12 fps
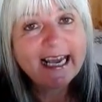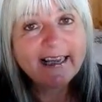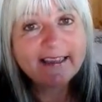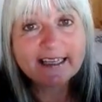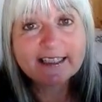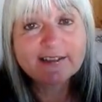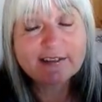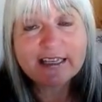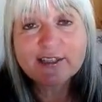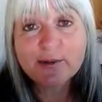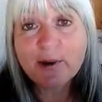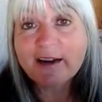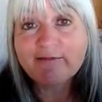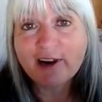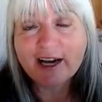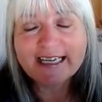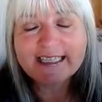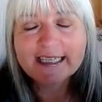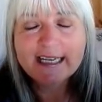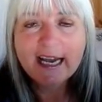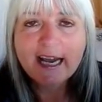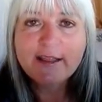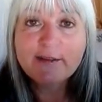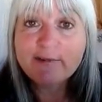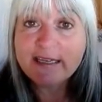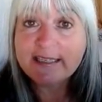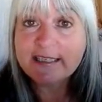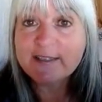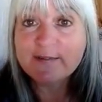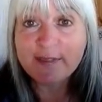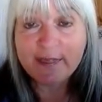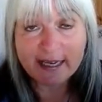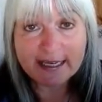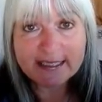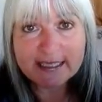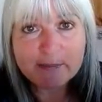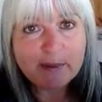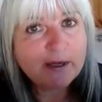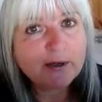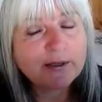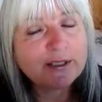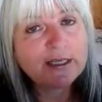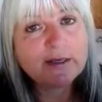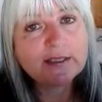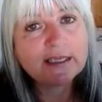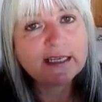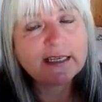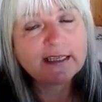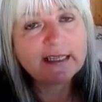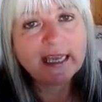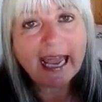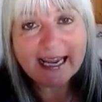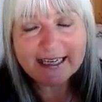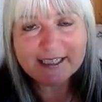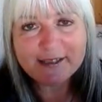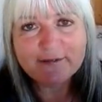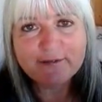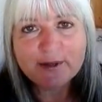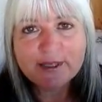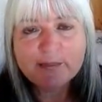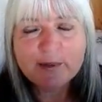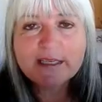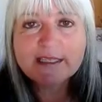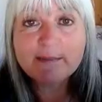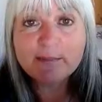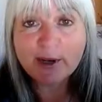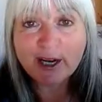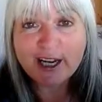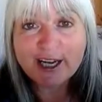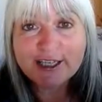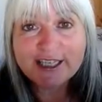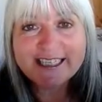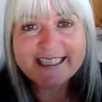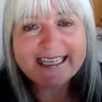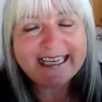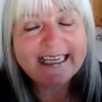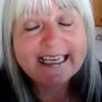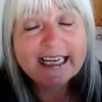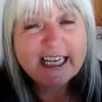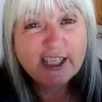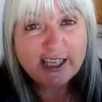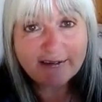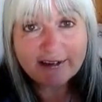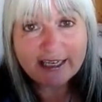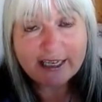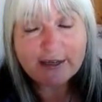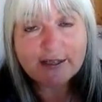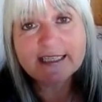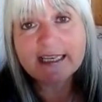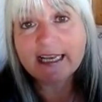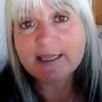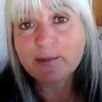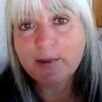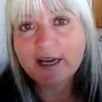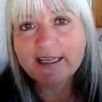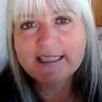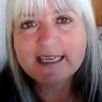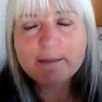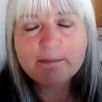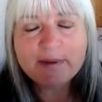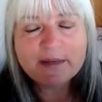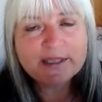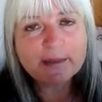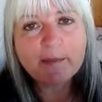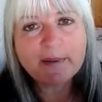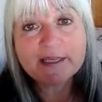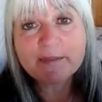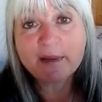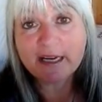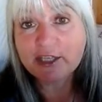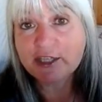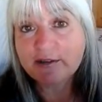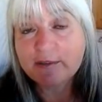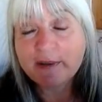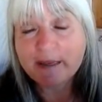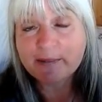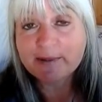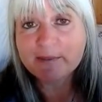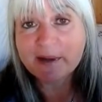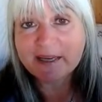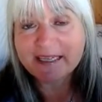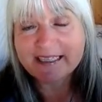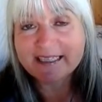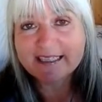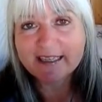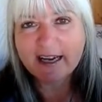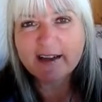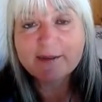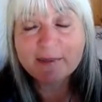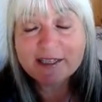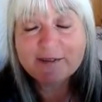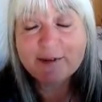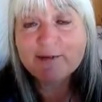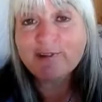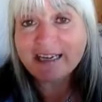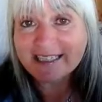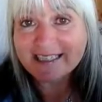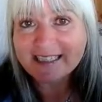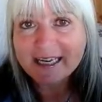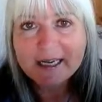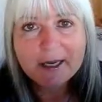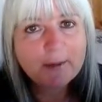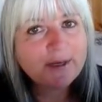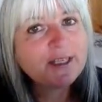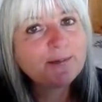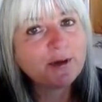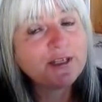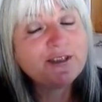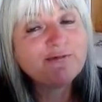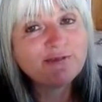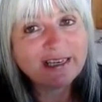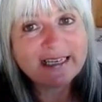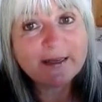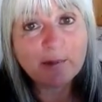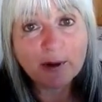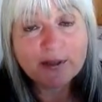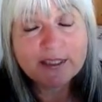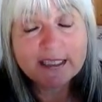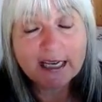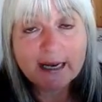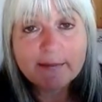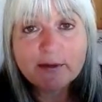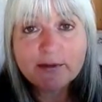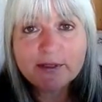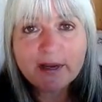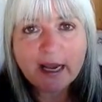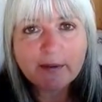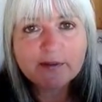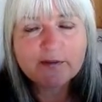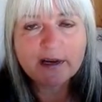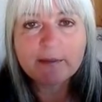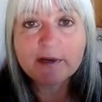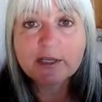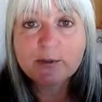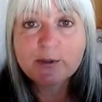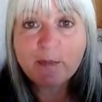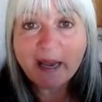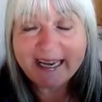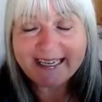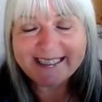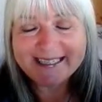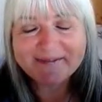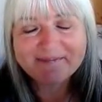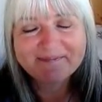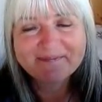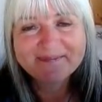and that's quite right. The reasons for this is because using the active voice brings in more urgency, generally uses less words, and it builds up a better picture in people's minds, the minds of your readers, which is what you really want. It also helps very much with pace.